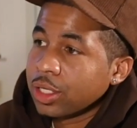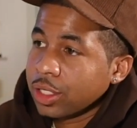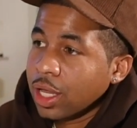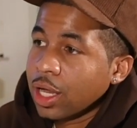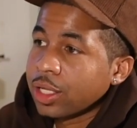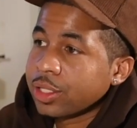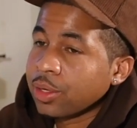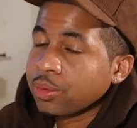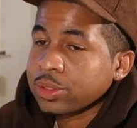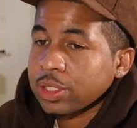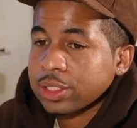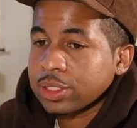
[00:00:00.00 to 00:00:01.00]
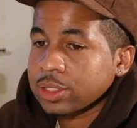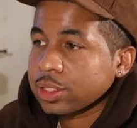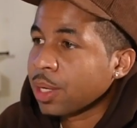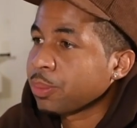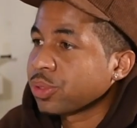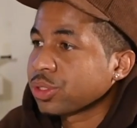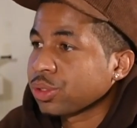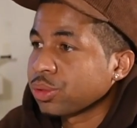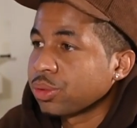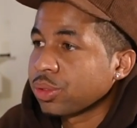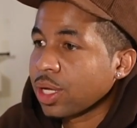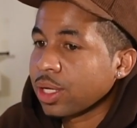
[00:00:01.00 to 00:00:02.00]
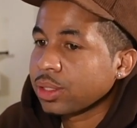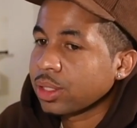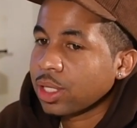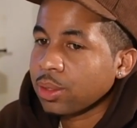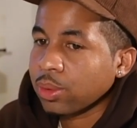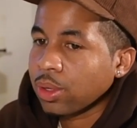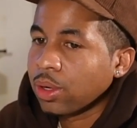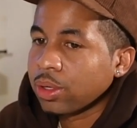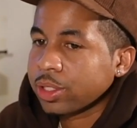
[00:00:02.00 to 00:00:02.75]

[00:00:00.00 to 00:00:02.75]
Yeah, there was like this Cypress crew that they were all